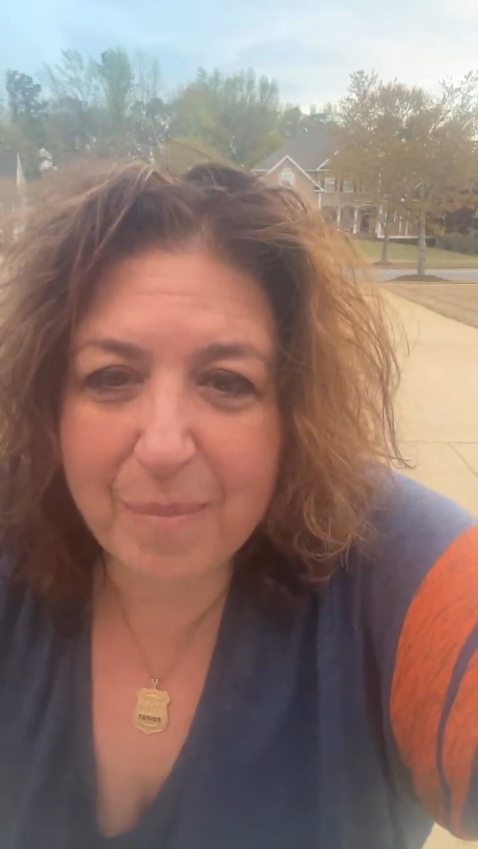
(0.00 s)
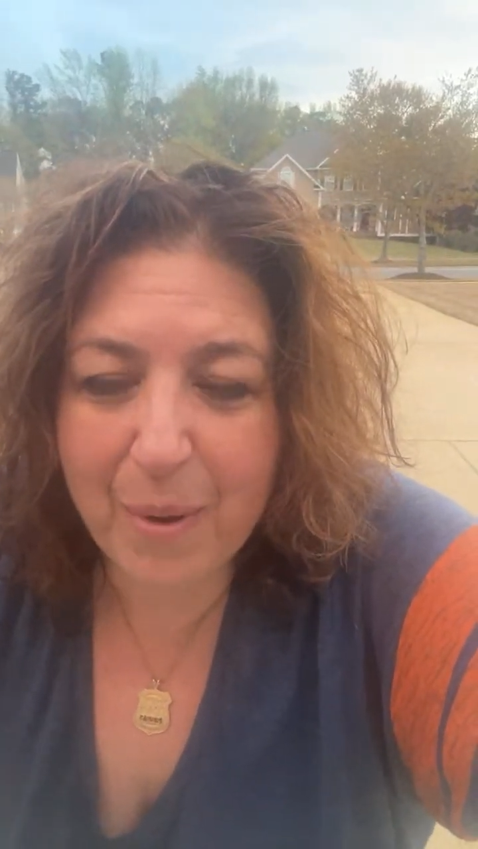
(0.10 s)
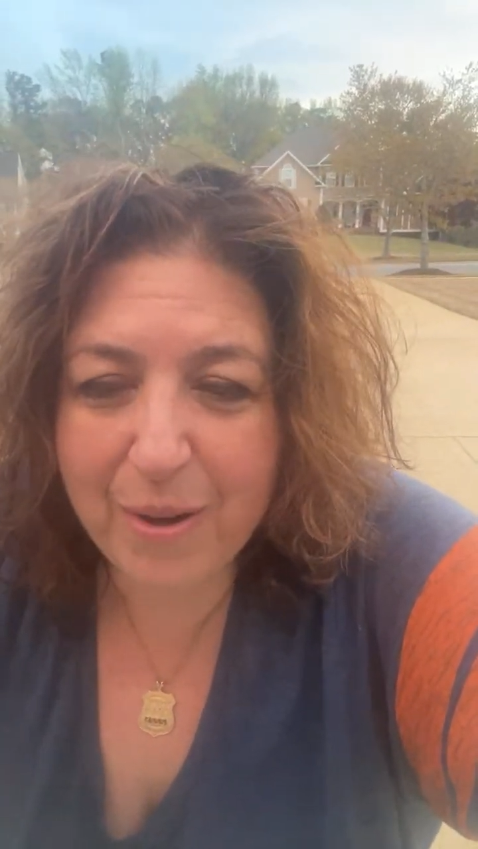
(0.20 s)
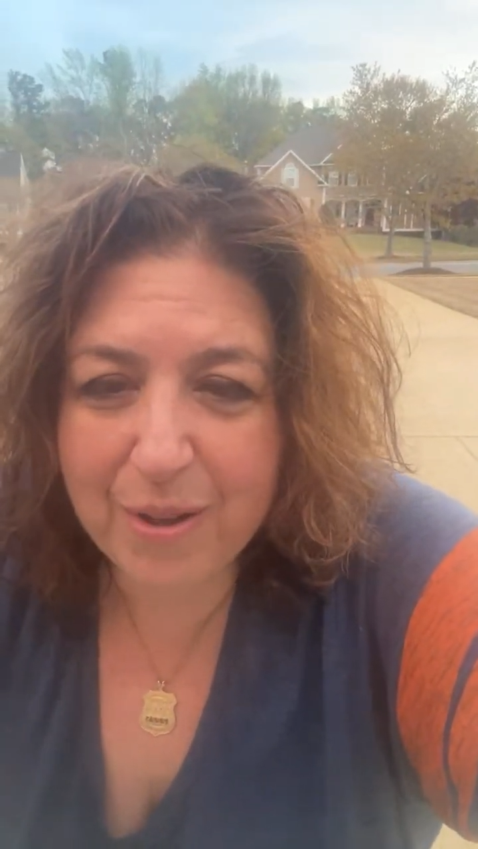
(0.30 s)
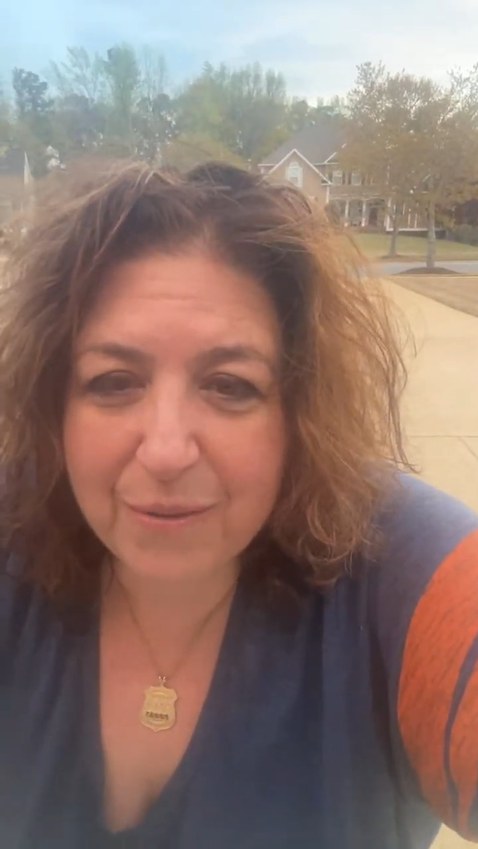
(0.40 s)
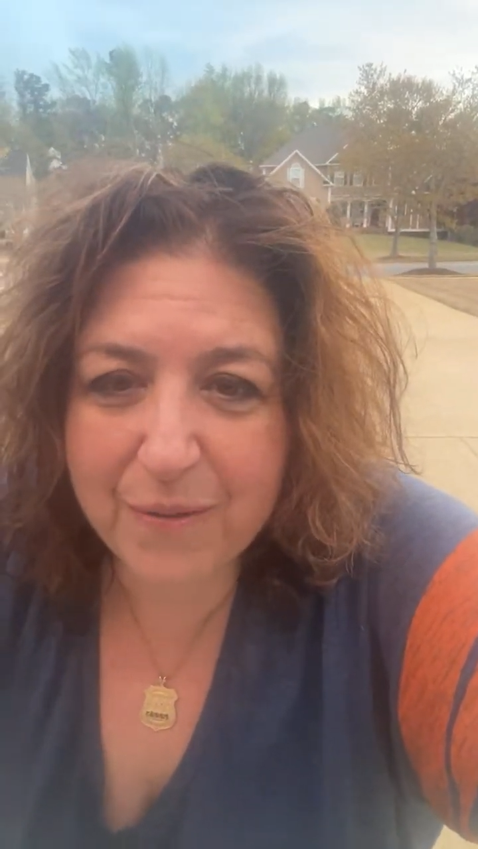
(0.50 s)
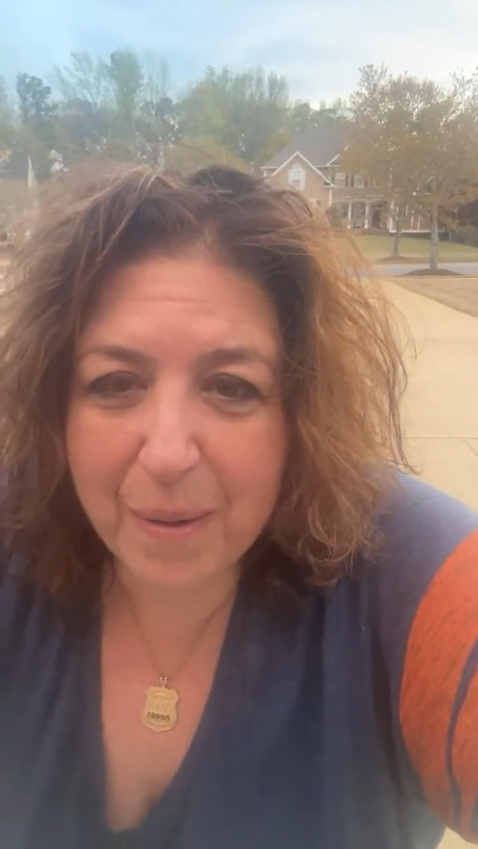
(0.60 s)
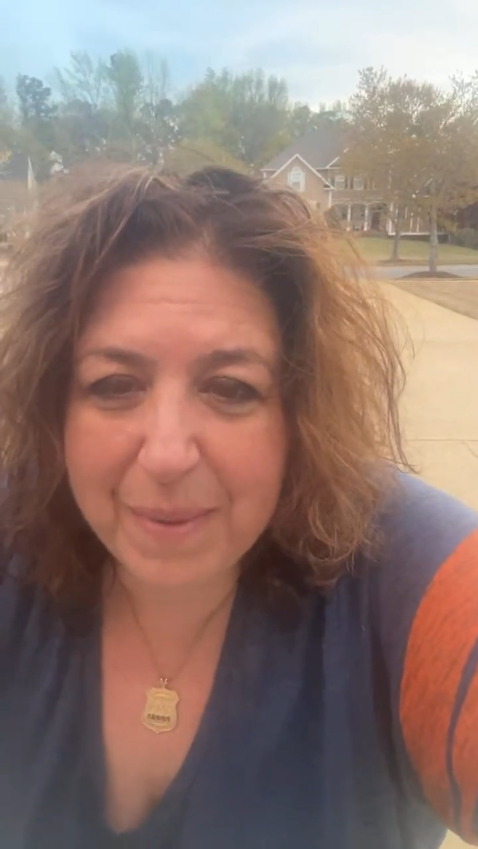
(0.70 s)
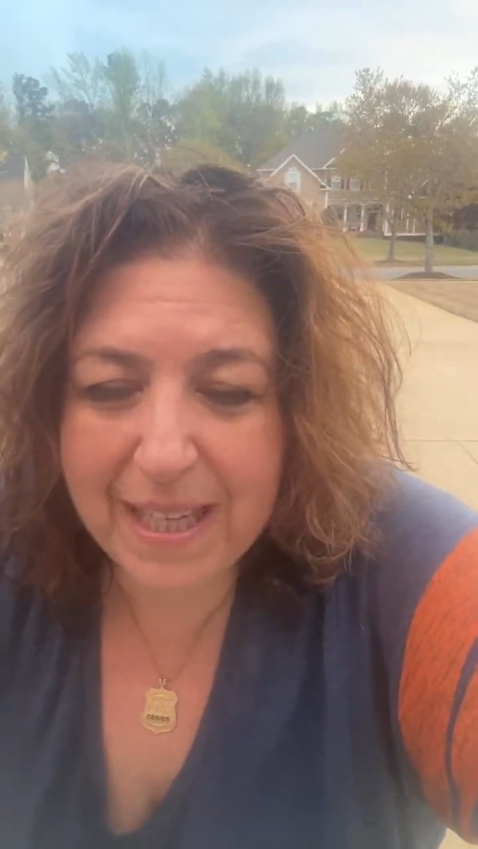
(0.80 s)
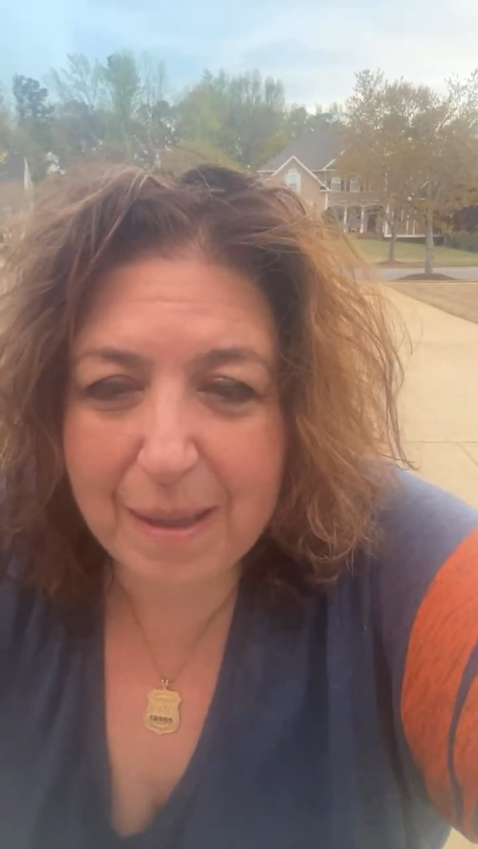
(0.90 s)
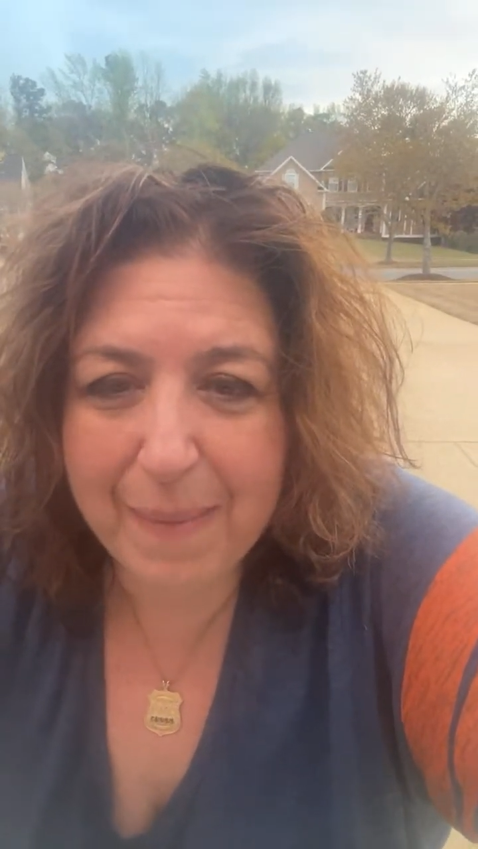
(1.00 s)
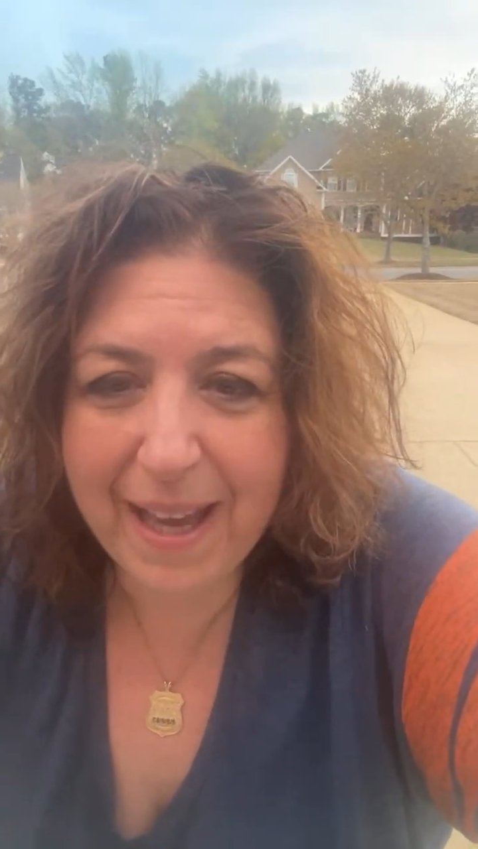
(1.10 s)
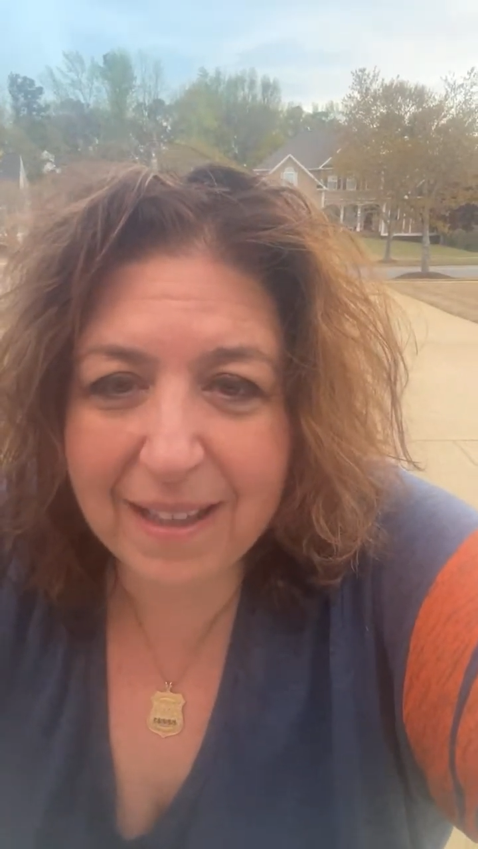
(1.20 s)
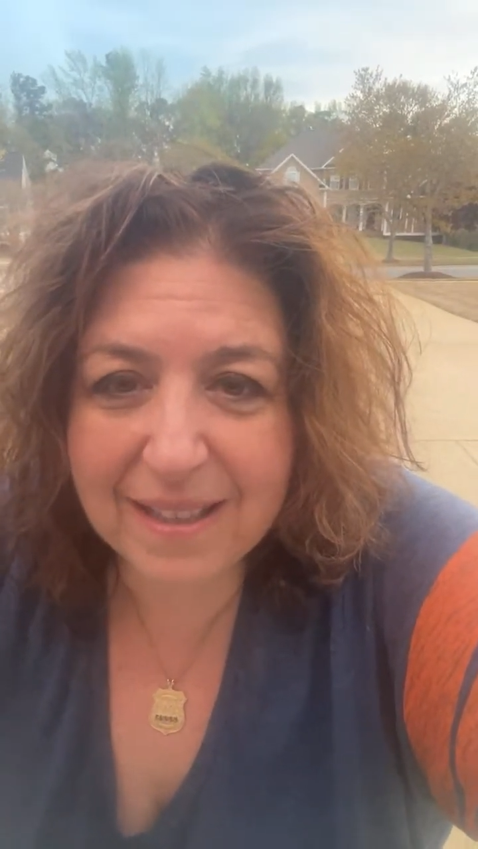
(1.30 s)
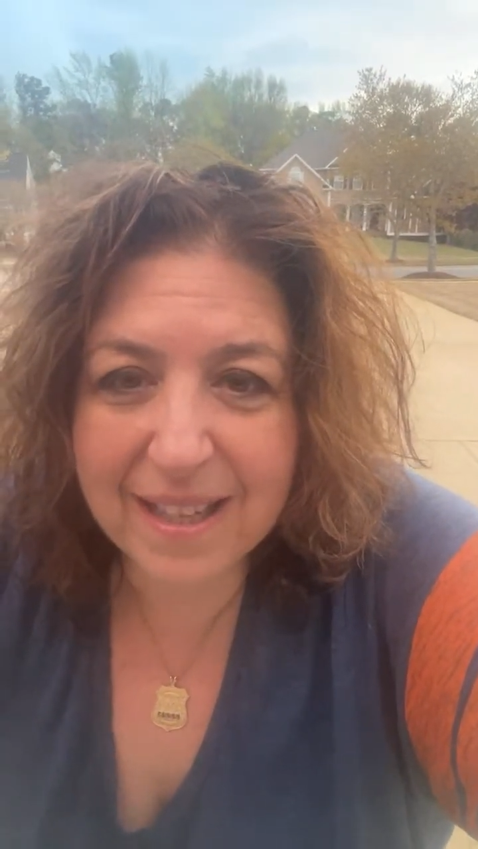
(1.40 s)
partner from
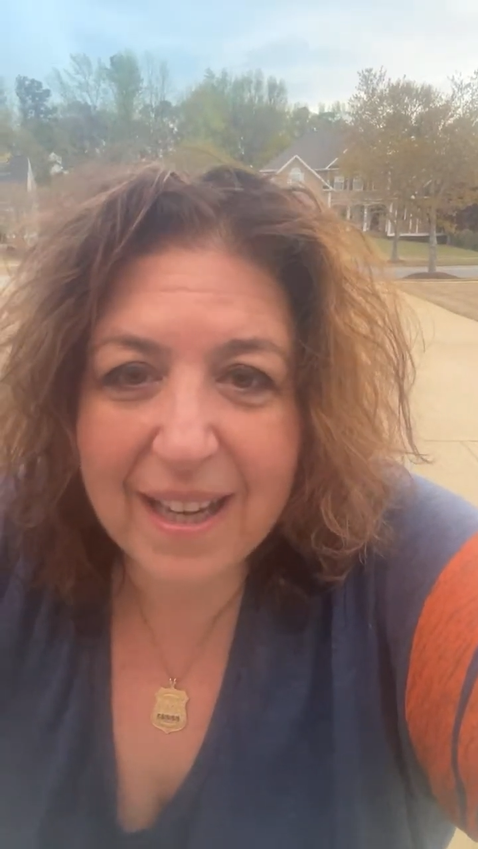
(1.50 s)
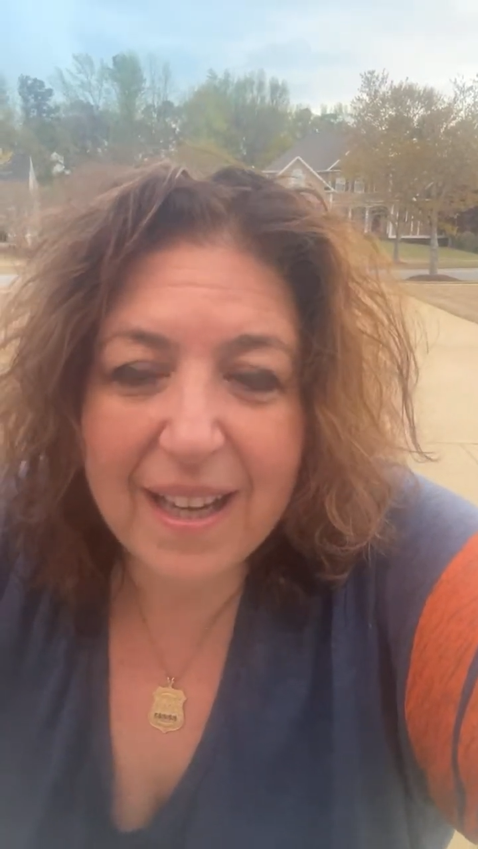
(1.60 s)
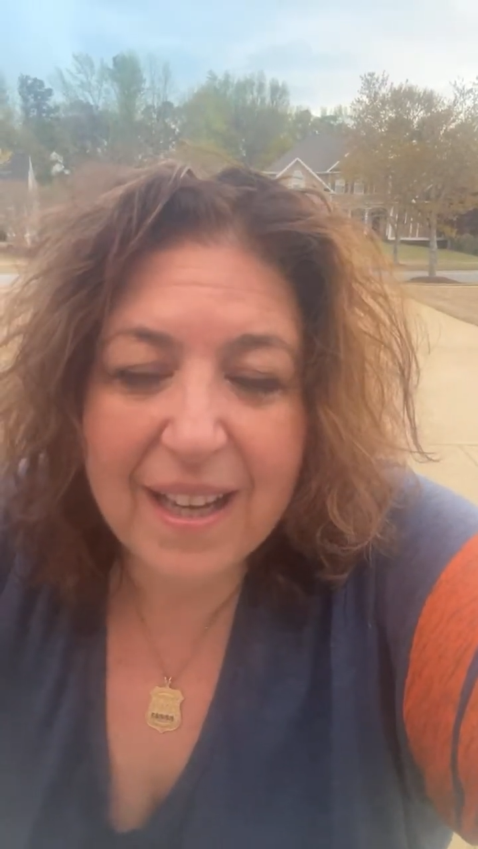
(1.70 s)
EMS,